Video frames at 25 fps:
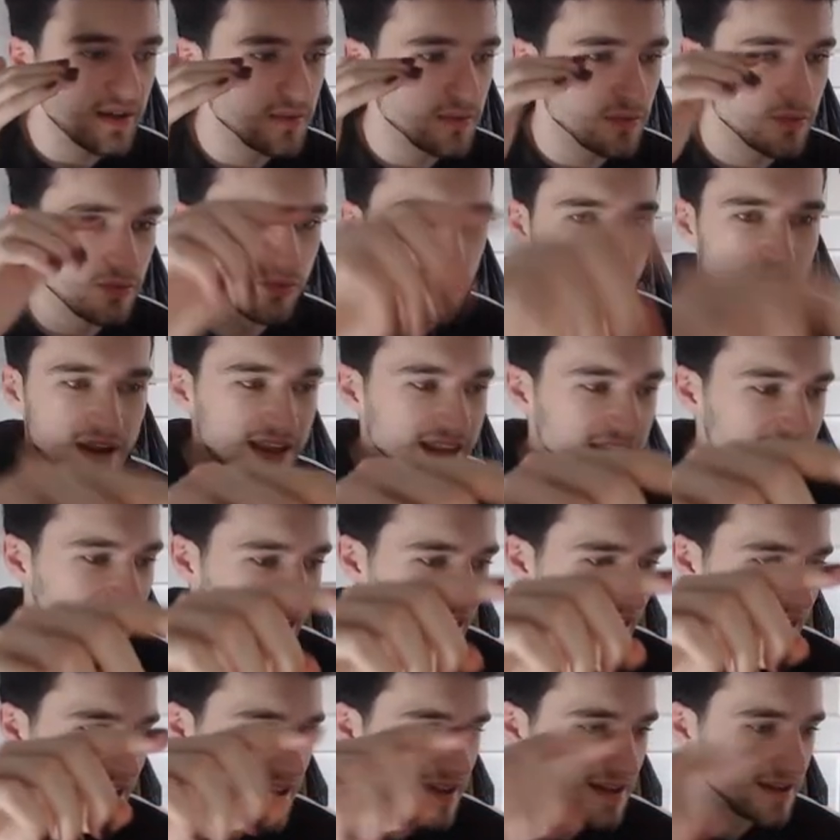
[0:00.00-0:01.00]
really
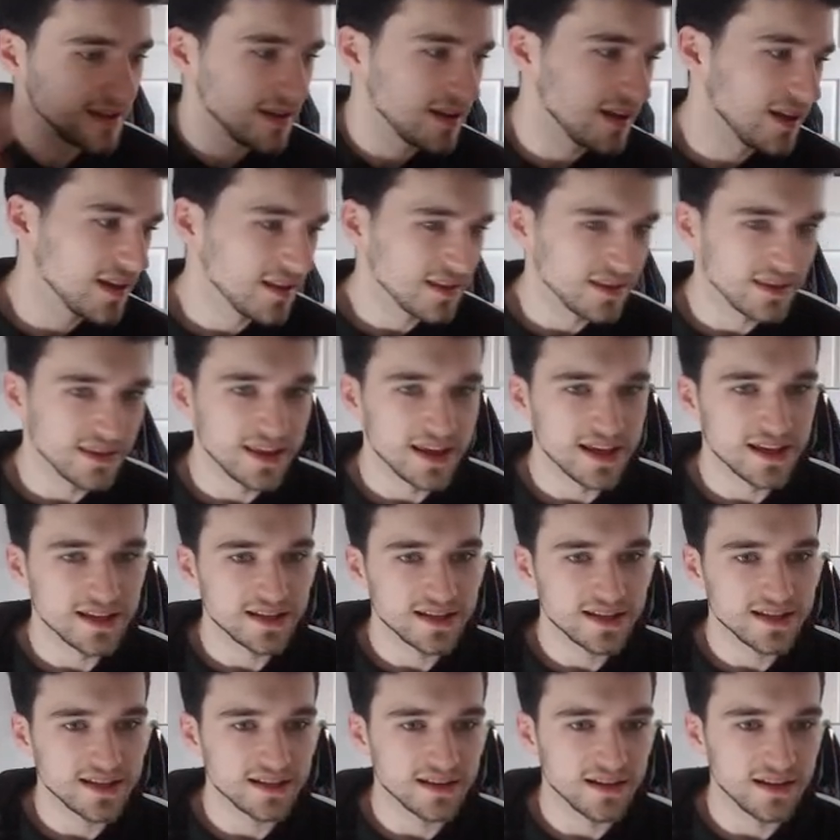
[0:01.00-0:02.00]
hate
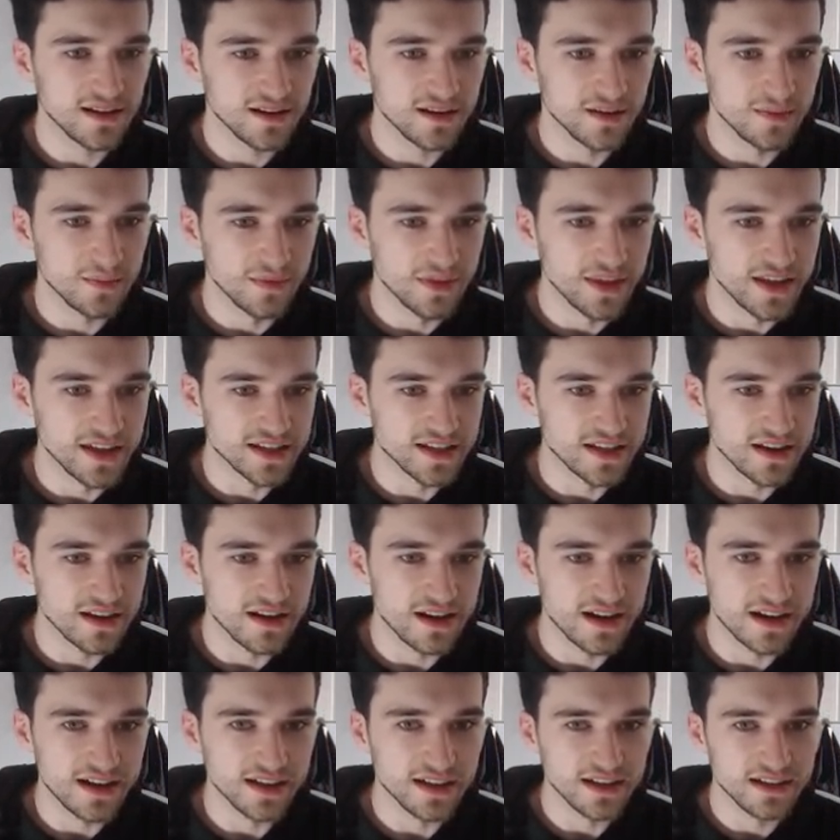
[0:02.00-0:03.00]
this
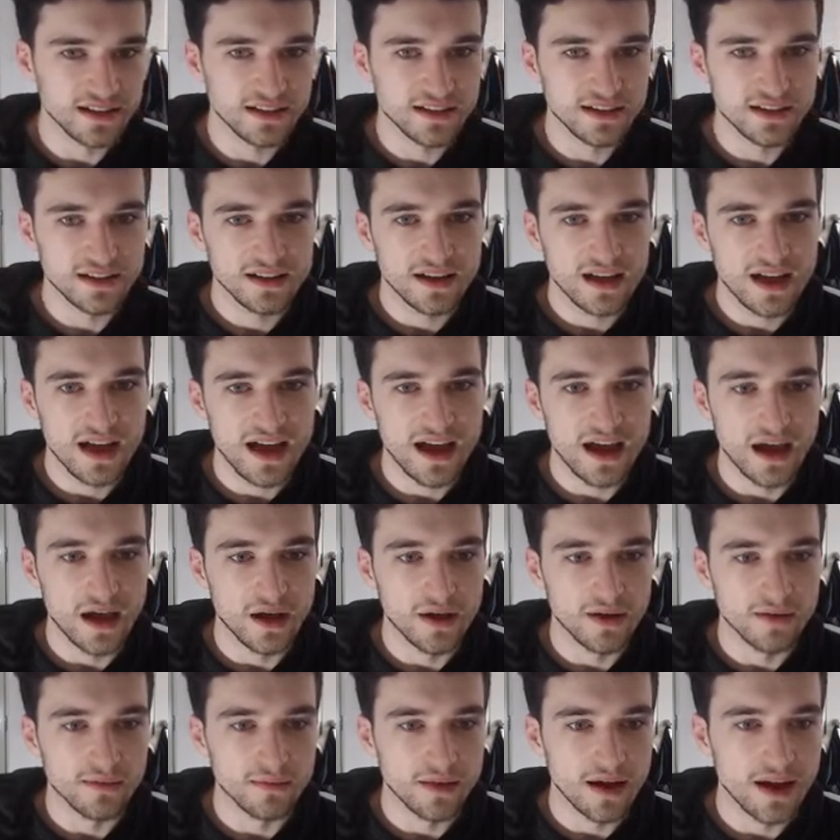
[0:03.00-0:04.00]
guy,
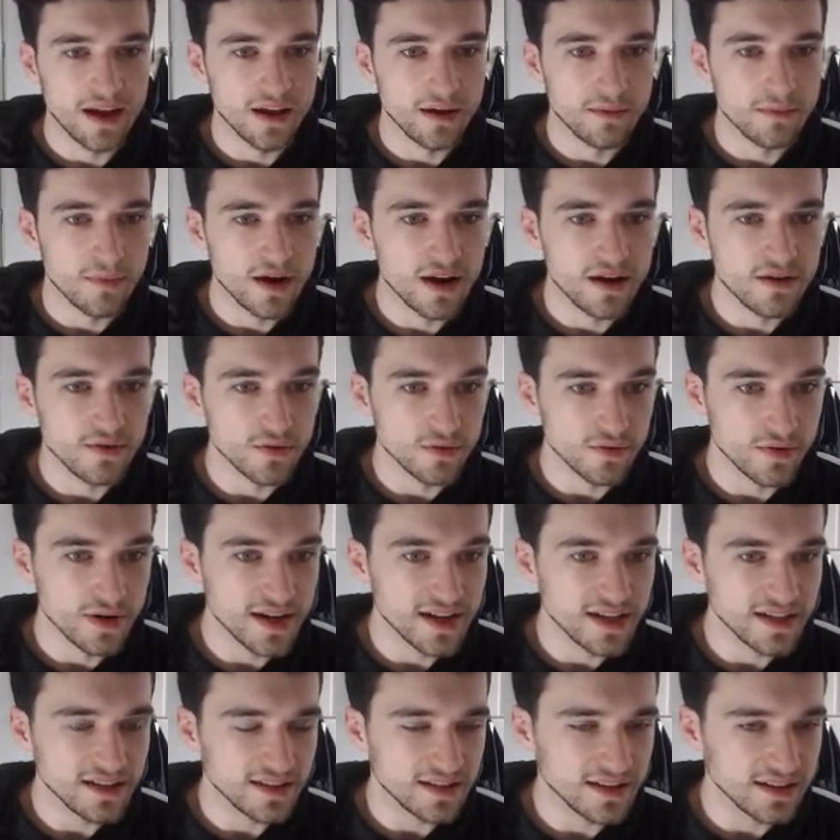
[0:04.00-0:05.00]
and I might
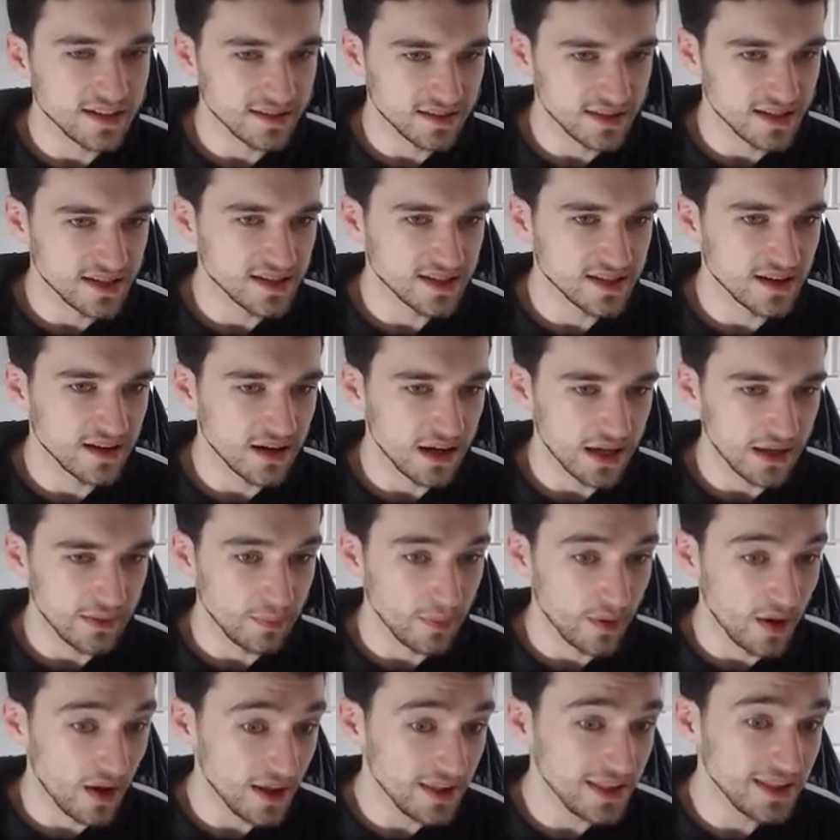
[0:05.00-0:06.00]
really like this guy,
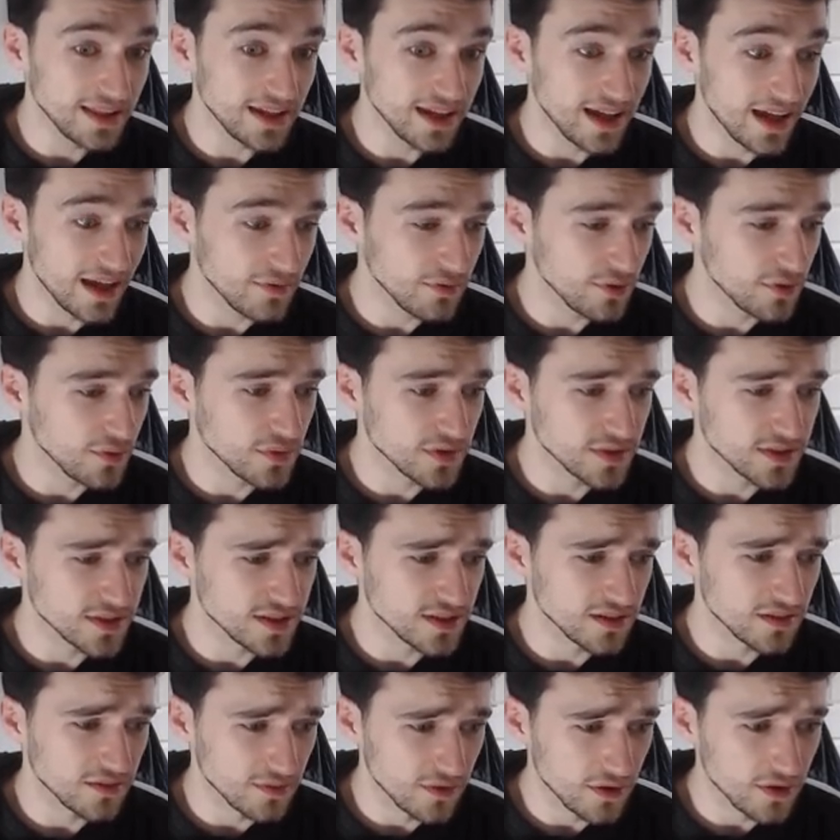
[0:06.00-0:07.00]
but I think everyone's
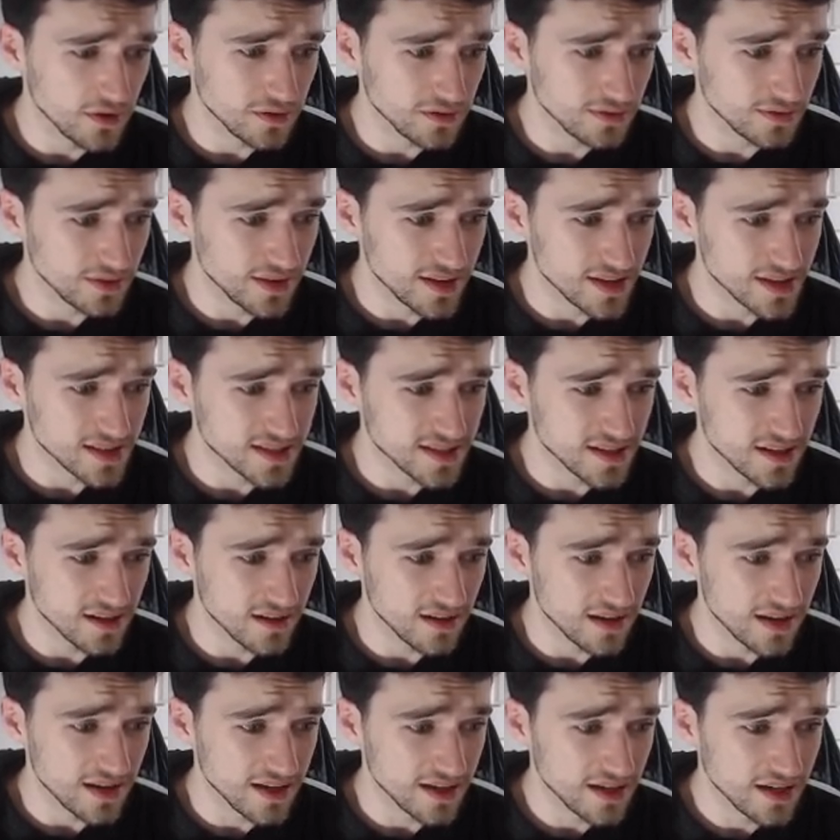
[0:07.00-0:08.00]
gonna vote for this
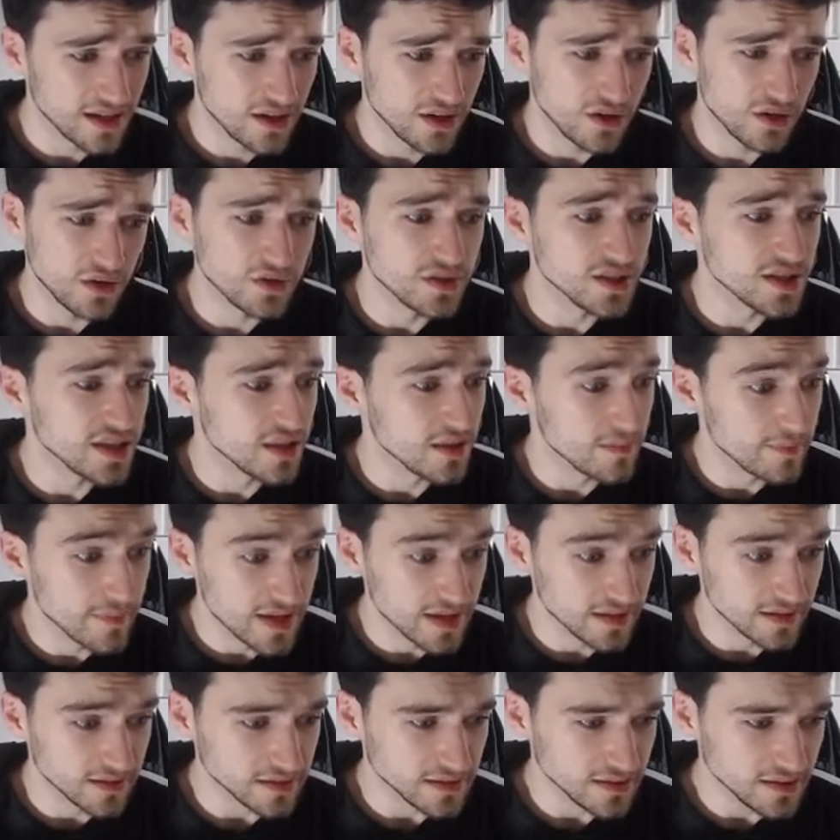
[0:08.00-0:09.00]
guy who's in the
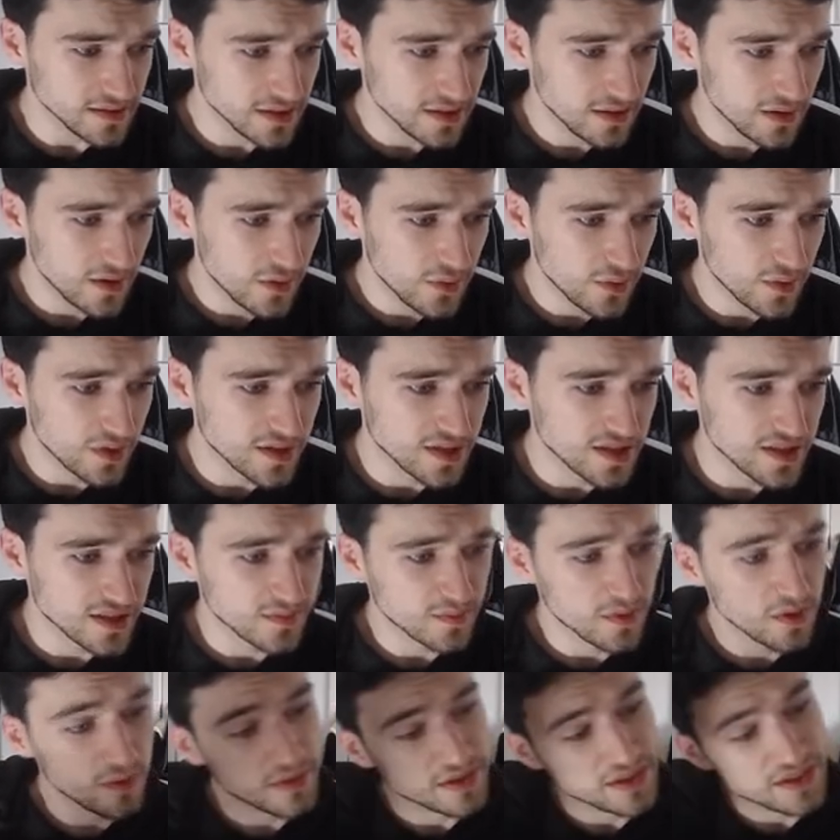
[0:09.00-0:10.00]
middle, which is
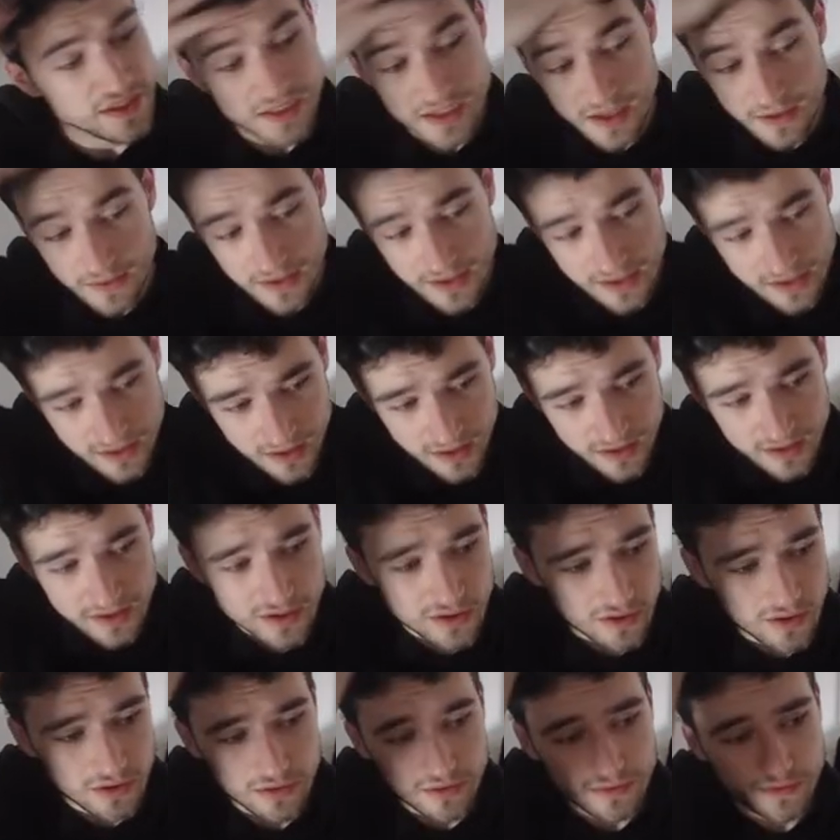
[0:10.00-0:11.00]
probably something a
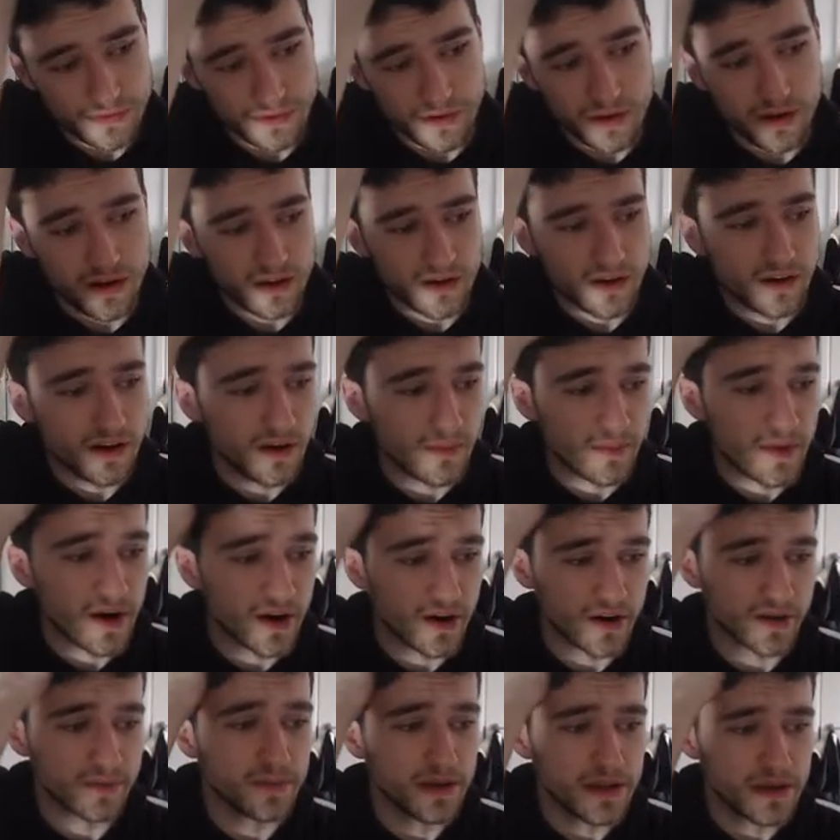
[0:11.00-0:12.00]
lot of
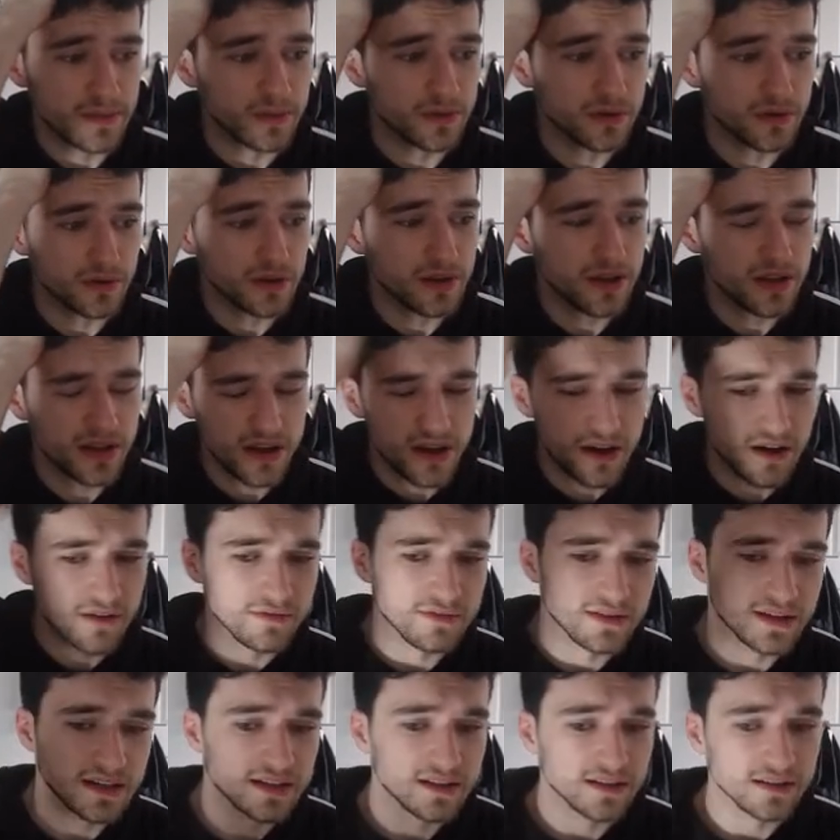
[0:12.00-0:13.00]
American people are
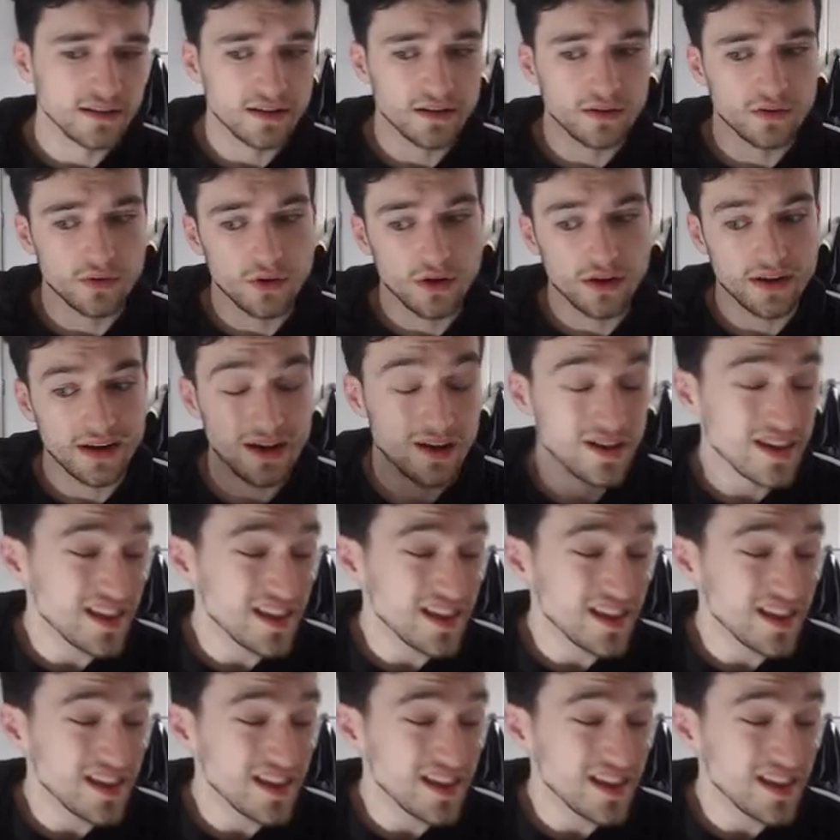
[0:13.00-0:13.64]
feeling like right now.